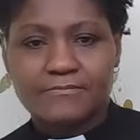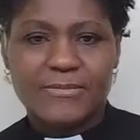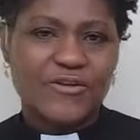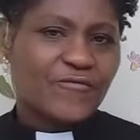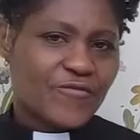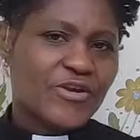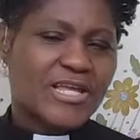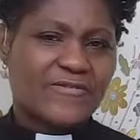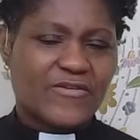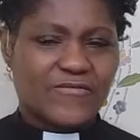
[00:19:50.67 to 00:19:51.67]
But the free
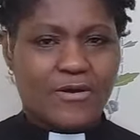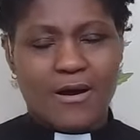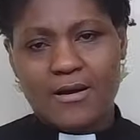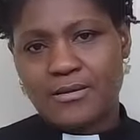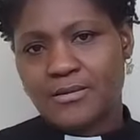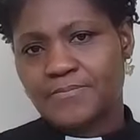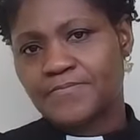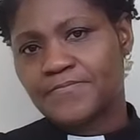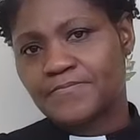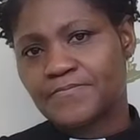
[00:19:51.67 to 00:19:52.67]
gift of God
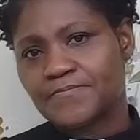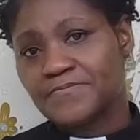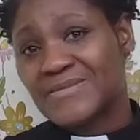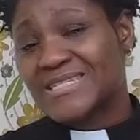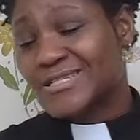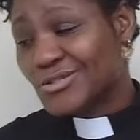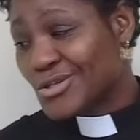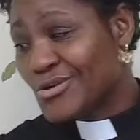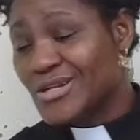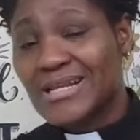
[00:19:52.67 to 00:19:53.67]
is
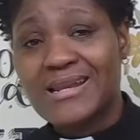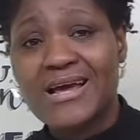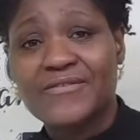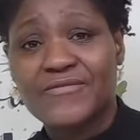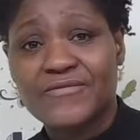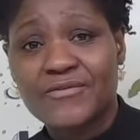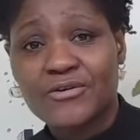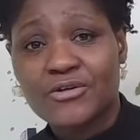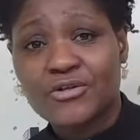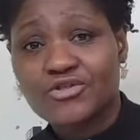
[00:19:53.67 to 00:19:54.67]
eternal life
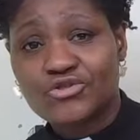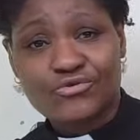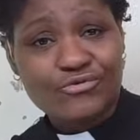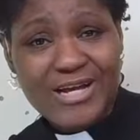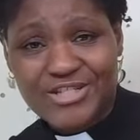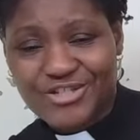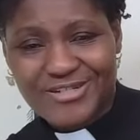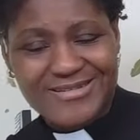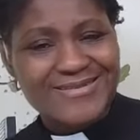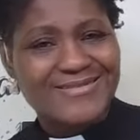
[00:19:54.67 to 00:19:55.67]
through Christ
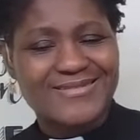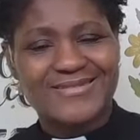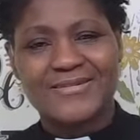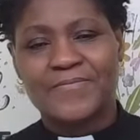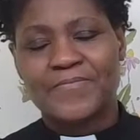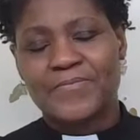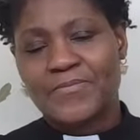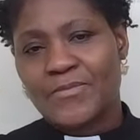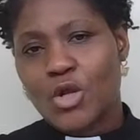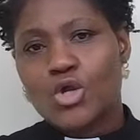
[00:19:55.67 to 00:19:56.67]
Jesus.
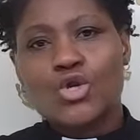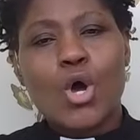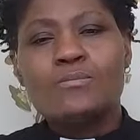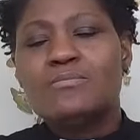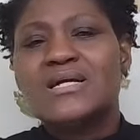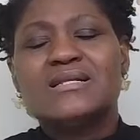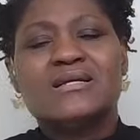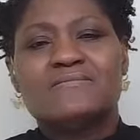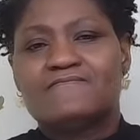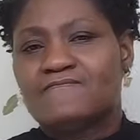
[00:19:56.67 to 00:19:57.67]
No
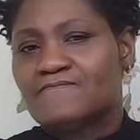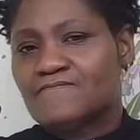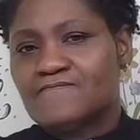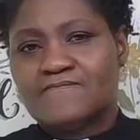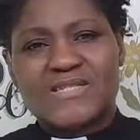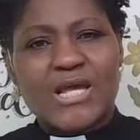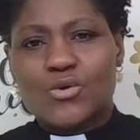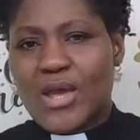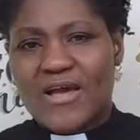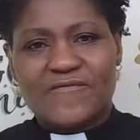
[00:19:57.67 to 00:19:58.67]
money that
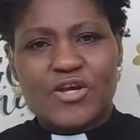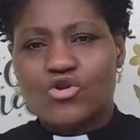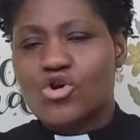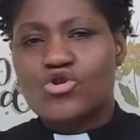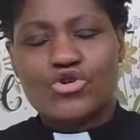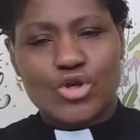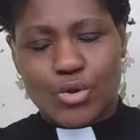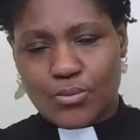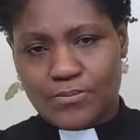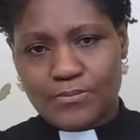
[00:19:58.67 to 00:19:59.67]
you have can earn
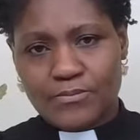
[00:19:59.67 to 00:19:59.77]
you